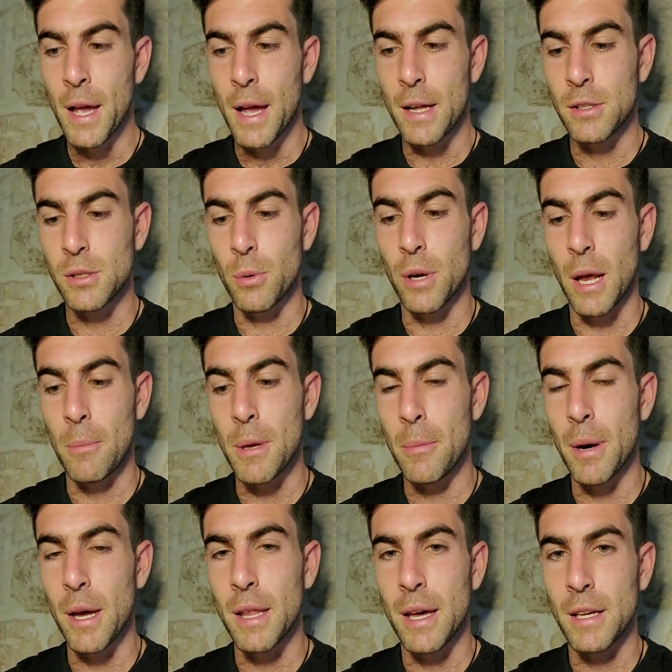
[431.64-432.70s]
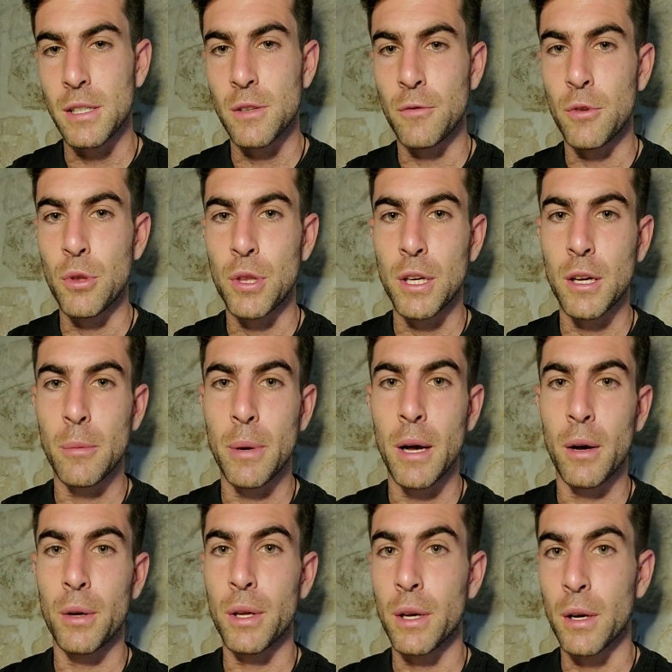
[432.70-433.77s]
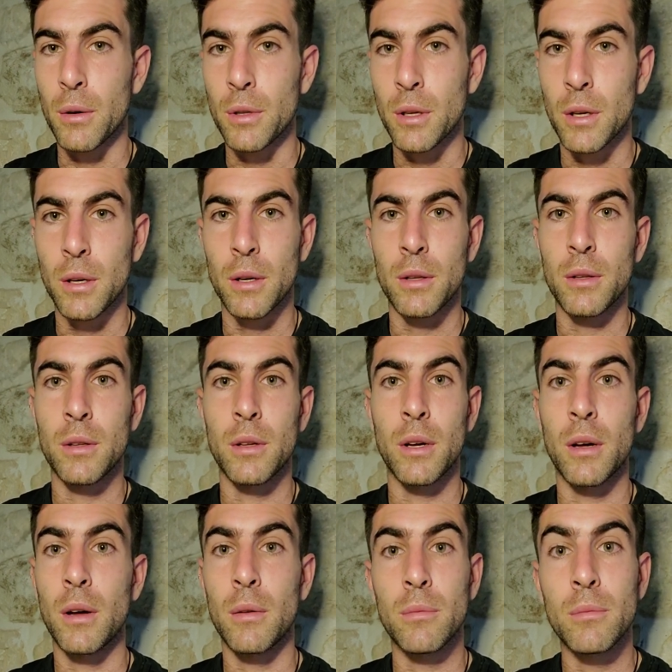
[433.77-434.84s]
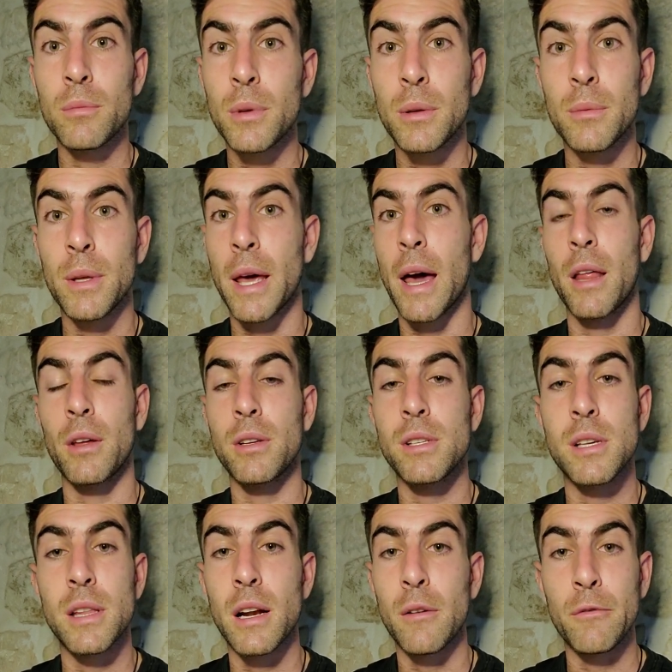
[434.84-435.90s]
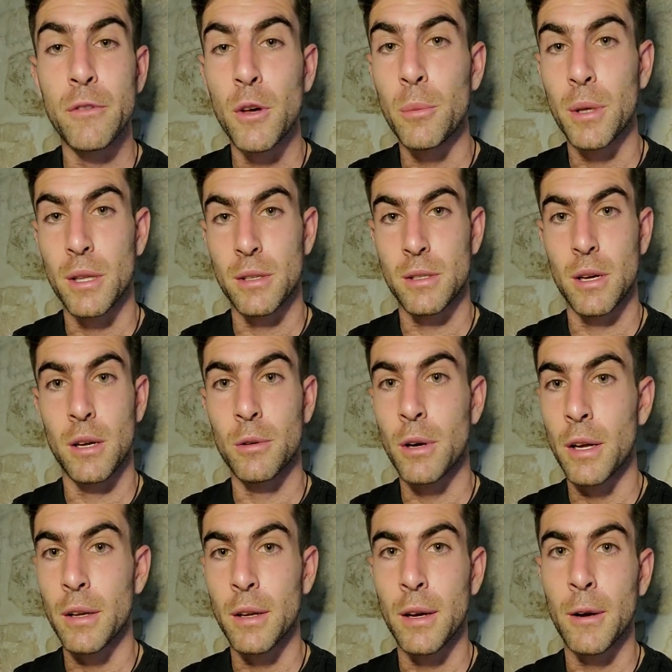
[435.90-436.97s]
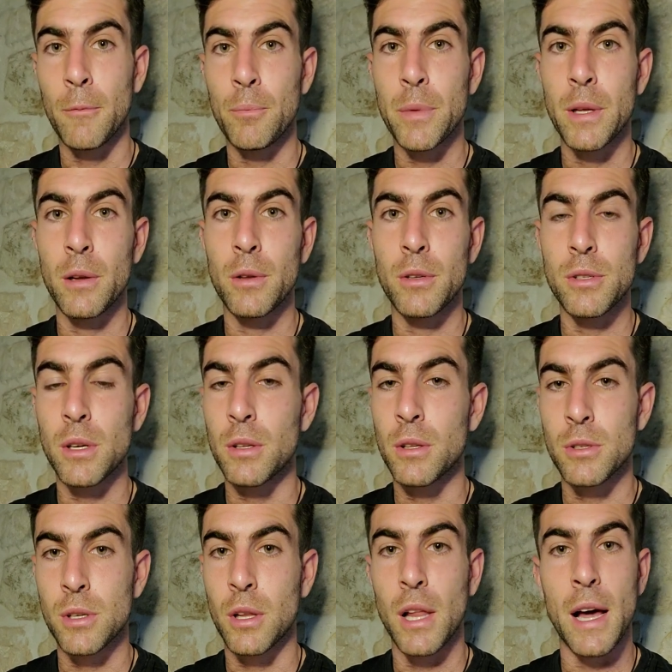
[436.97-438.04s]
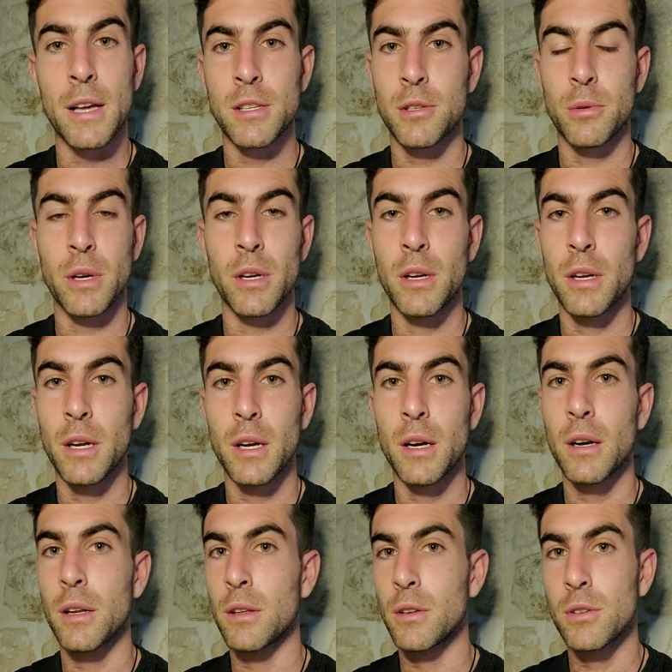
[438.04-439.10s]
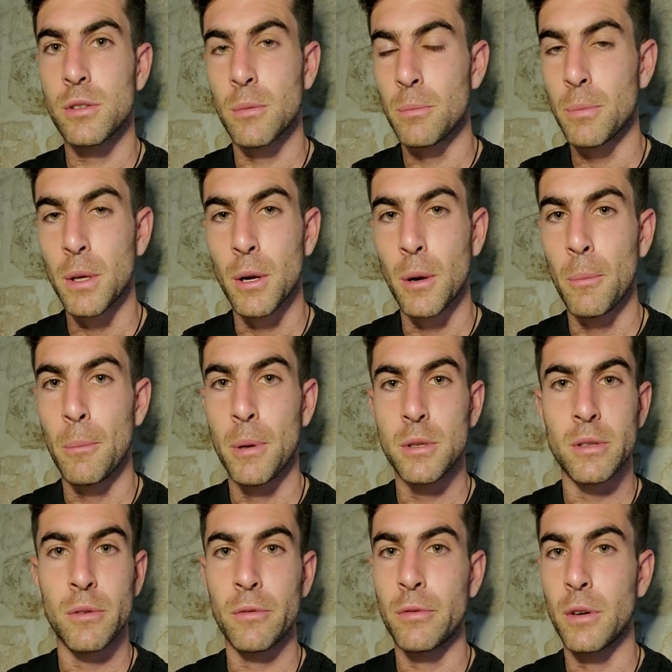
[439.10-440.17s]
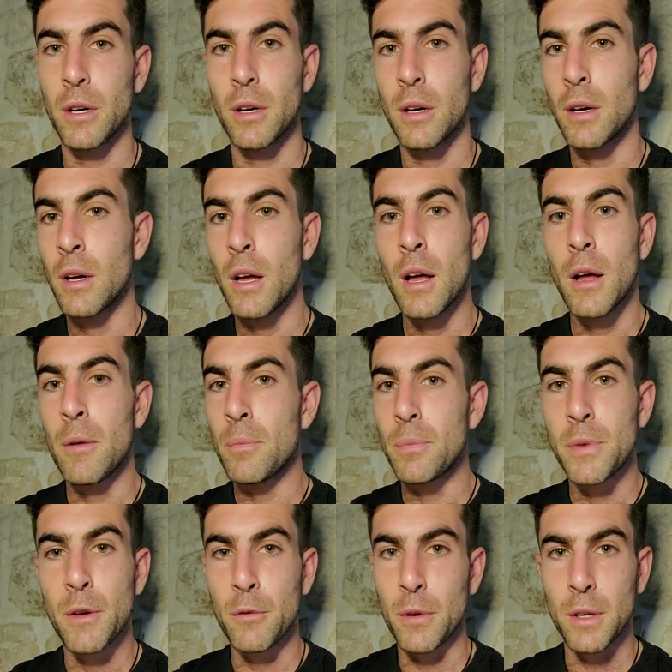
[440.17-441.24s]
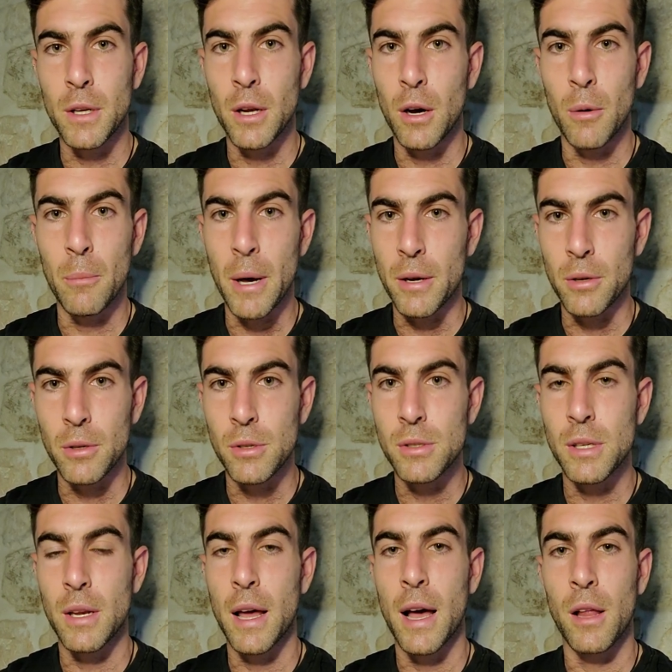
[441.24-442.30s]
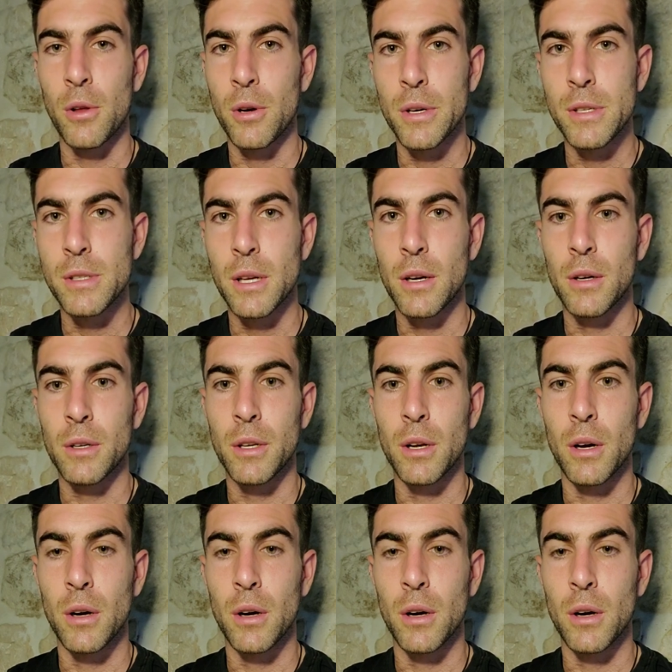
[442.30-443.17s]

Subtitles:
And so what I mean by that is if you think about, the galaxy that I'm filming this on right now, there's a glass screen in here, and there's some, bits of different, metals and alloys that are,